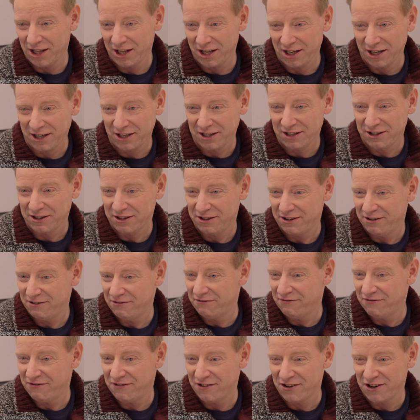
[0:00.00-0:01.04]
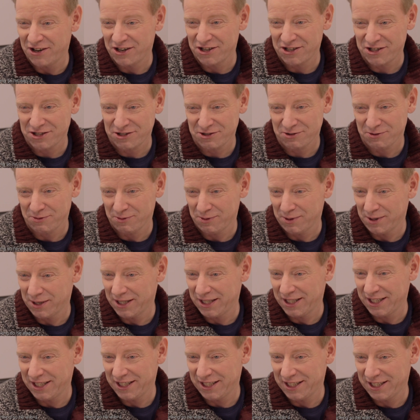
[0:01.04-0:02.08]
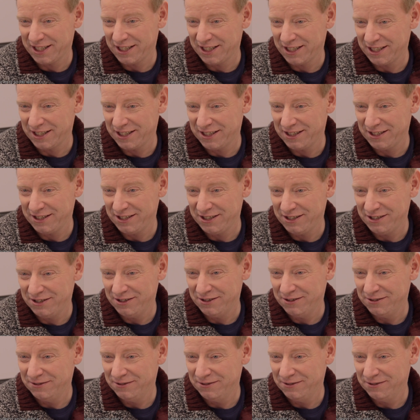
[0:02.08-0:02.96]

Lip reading: wasn't eating or drinking. So he was